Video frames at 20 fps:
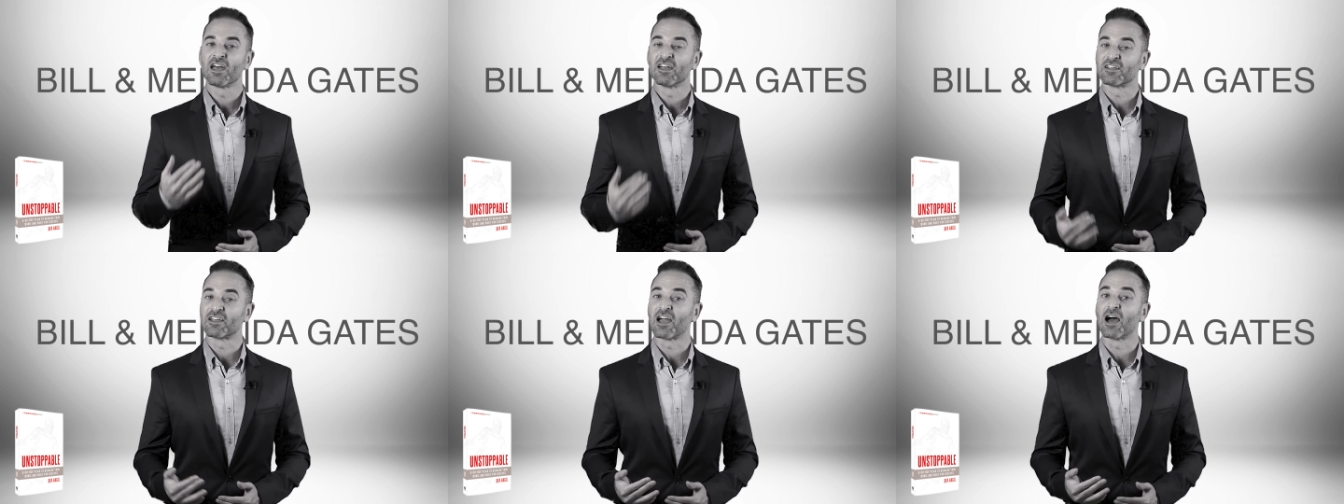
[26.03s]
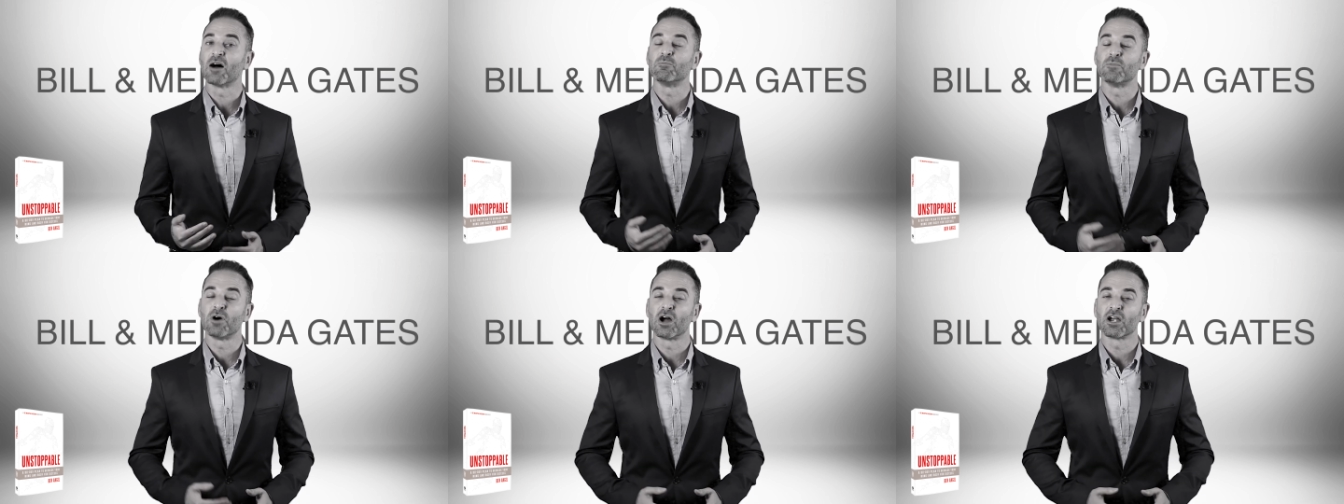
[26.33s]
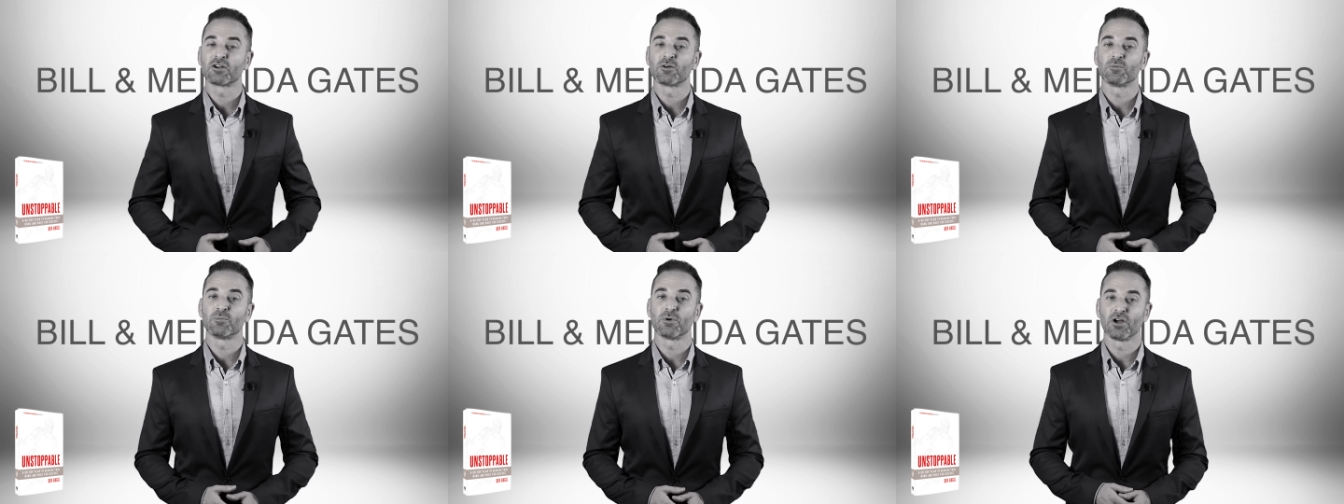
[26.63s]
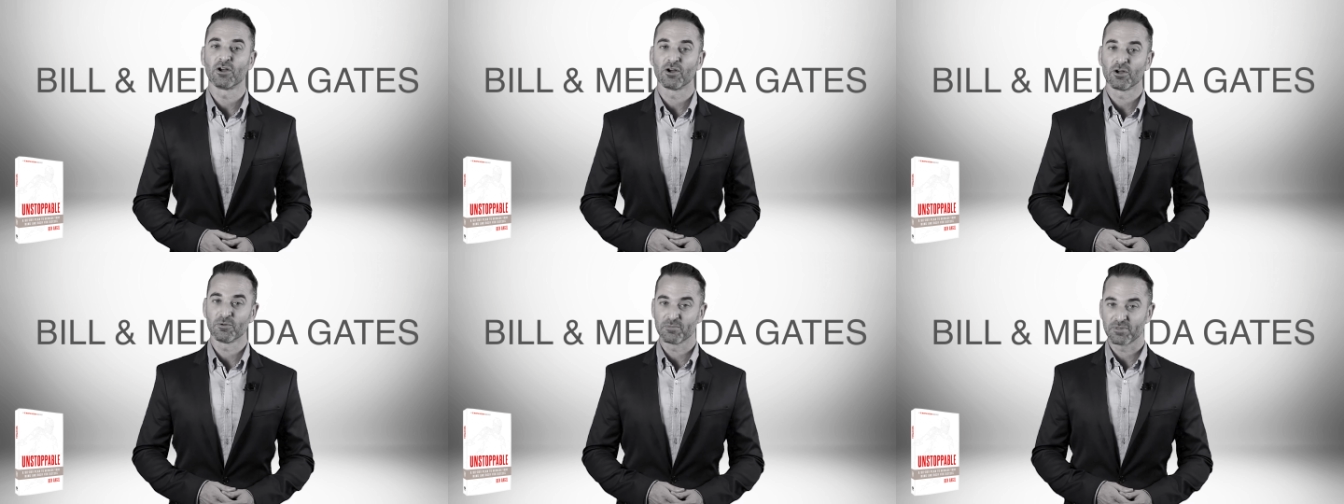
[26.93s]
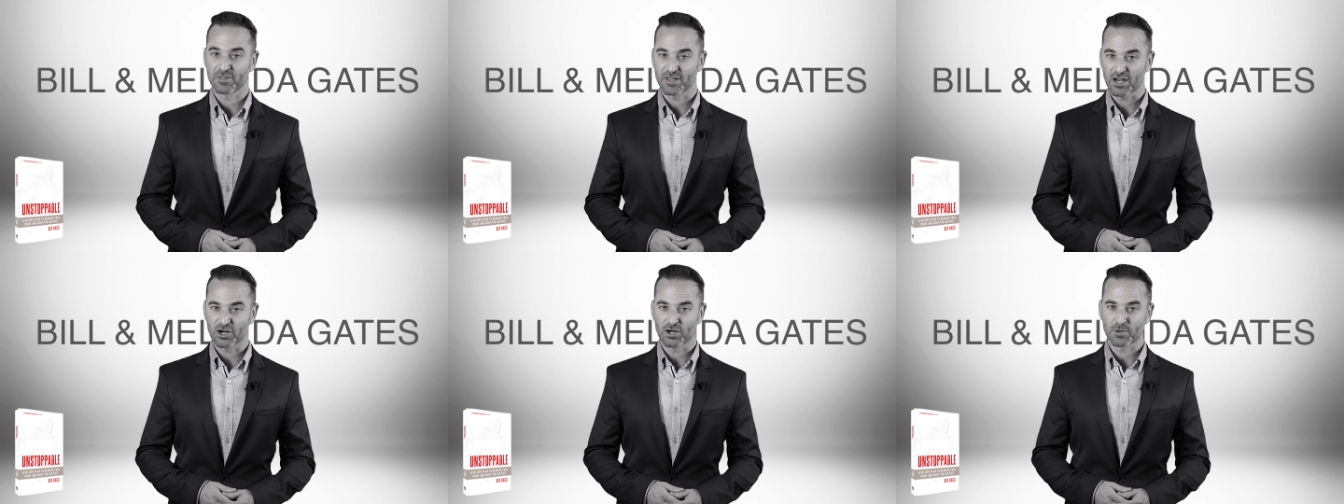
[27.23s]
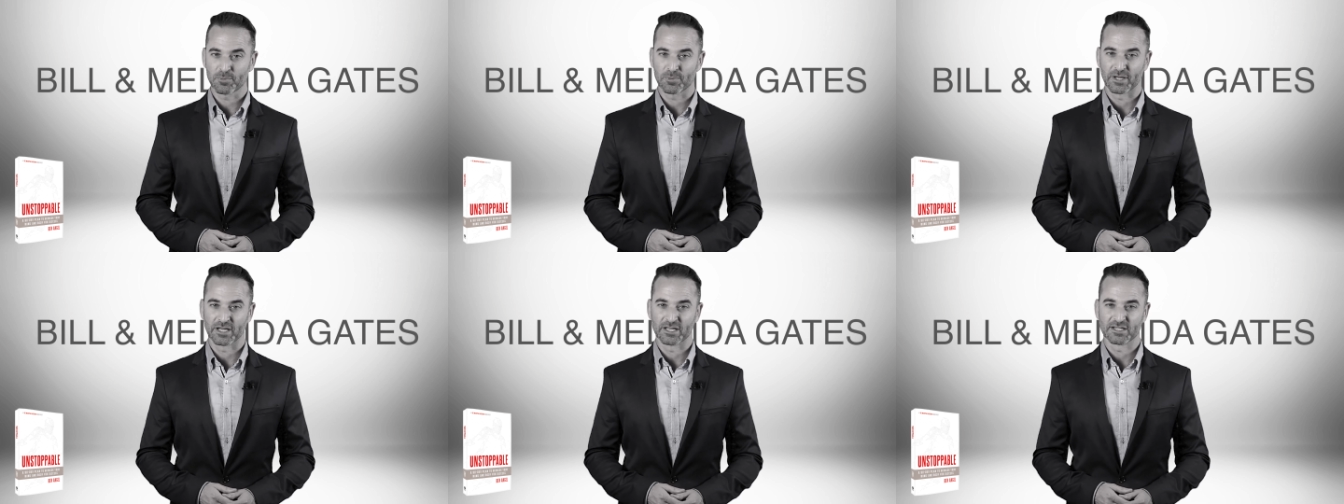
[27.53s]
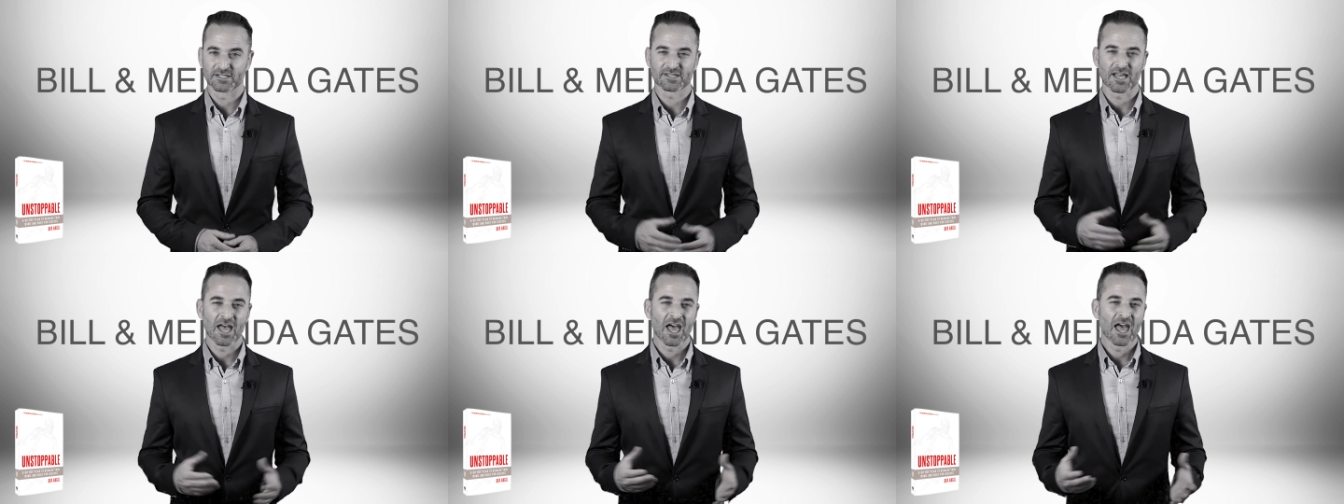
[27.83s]
gut microbiome
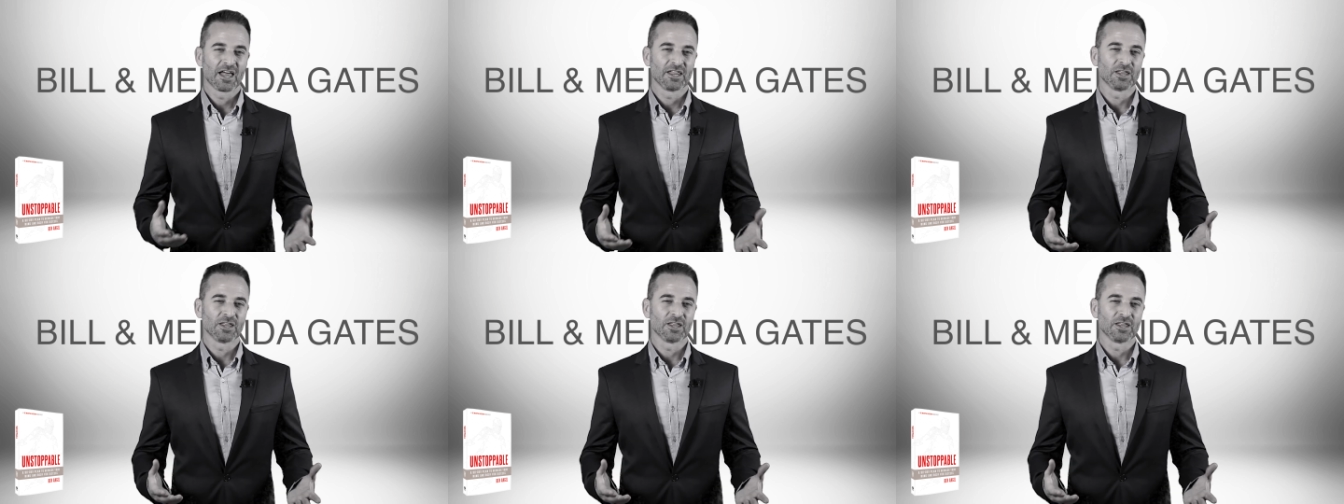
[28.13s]
therapies